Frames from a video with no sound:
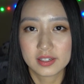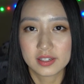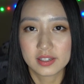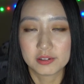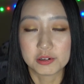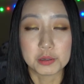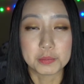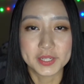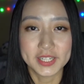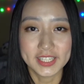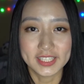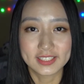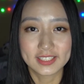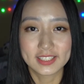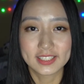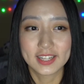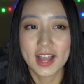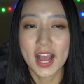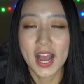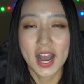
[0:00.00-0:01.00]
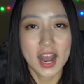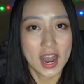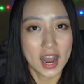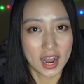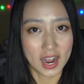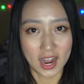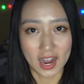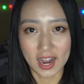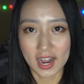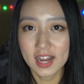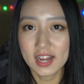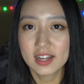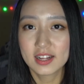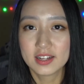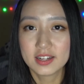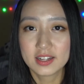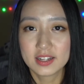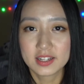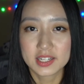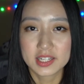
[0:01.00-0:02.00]
Repeat. Ah.
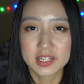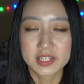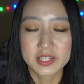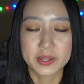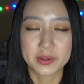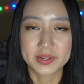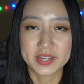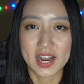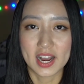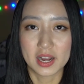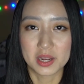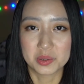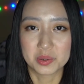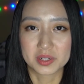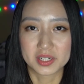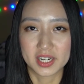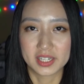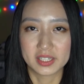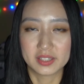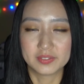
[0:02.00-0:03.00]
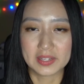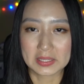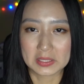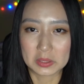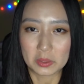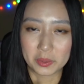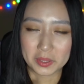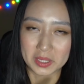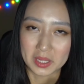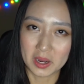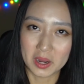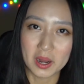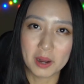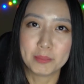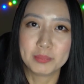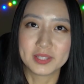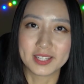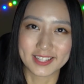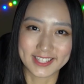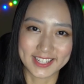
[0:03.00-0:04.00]
So yeah, you're kind of like going
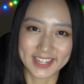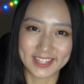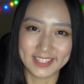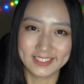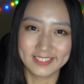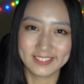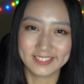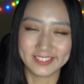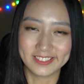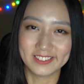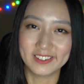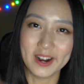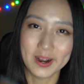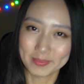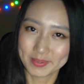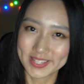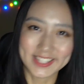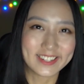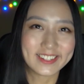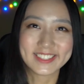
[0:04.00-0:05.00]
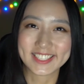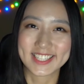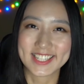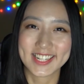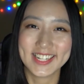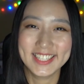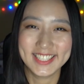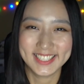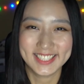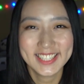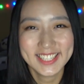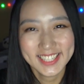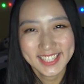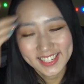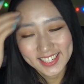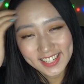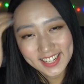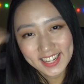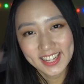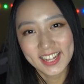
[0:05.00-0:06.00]
up the scale, you know, upstairs.
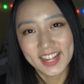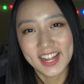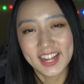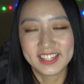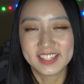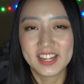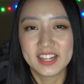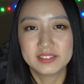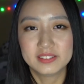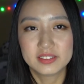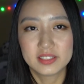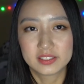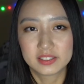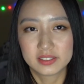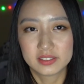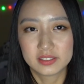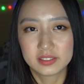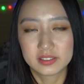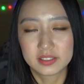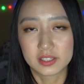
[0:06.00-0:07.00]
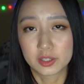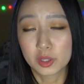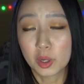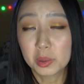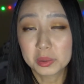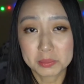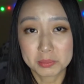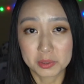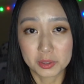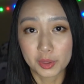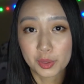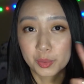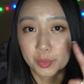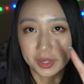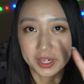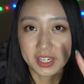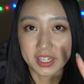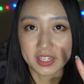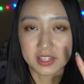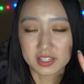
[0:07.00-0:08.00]
And the tone number
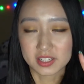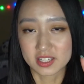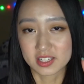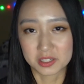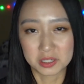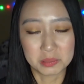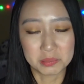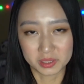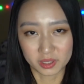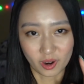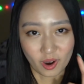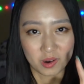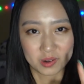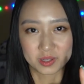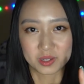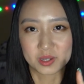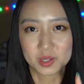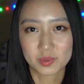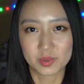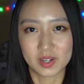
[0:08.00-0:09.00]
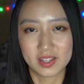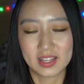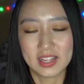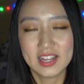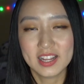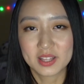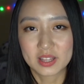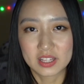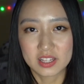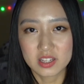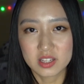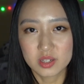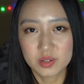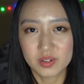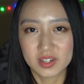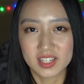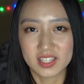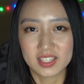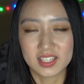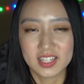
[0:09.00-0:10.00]
3 is going to be the hardest one. This
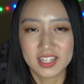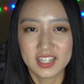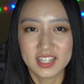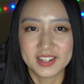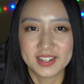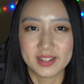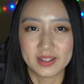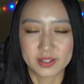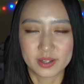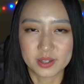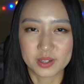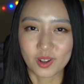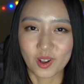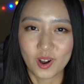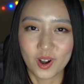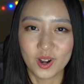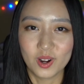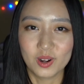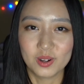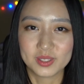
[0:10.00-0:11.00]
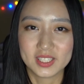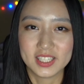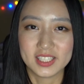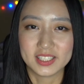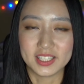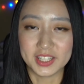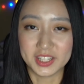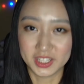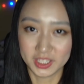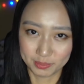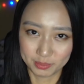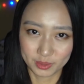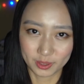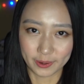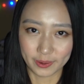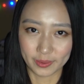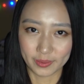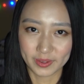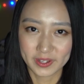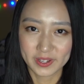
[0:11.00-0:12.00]
one is also called the dip
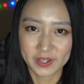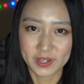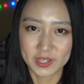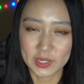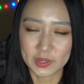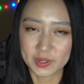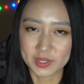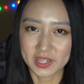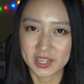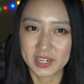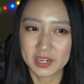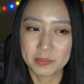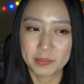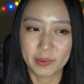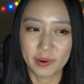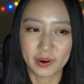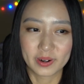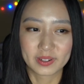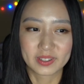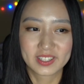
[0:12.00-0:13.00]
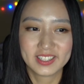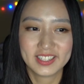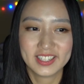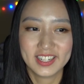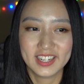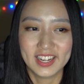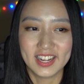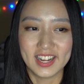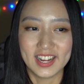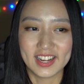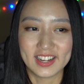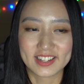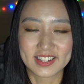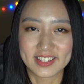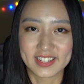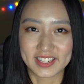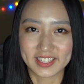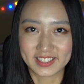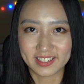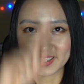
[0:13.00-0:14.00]
tone. So it's kind of marked as
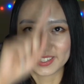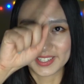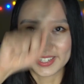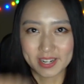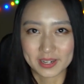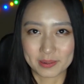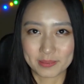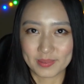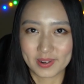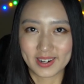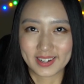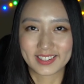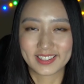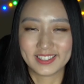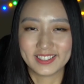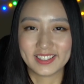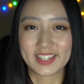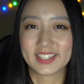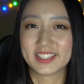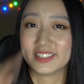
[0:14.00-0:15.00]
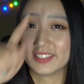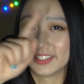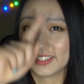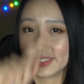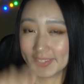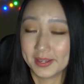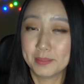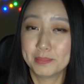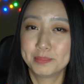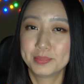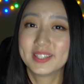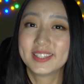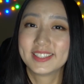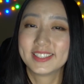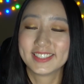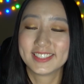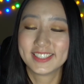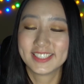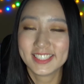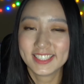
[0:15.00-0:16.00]
like a check mark, like a dip.
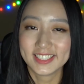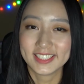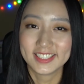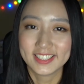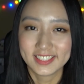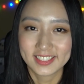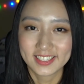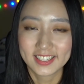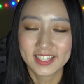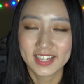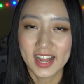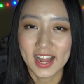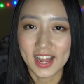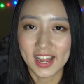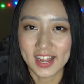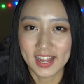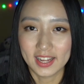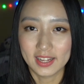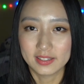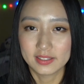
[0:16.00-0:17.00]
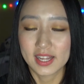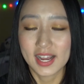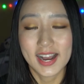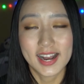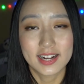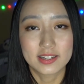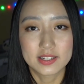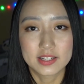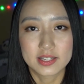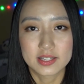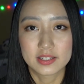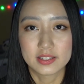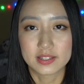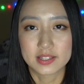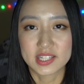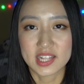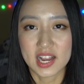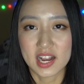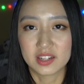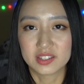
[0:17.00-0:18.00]
And it has the
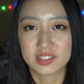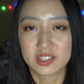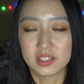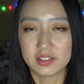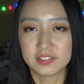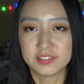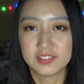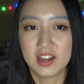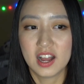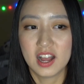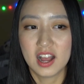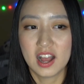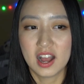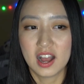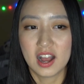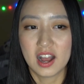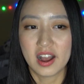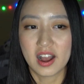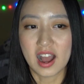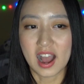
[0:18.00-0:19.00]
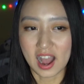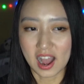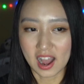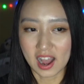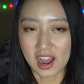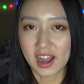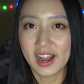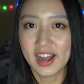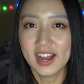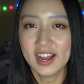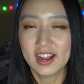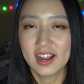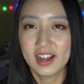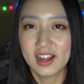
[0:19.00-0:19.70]
sound of ah.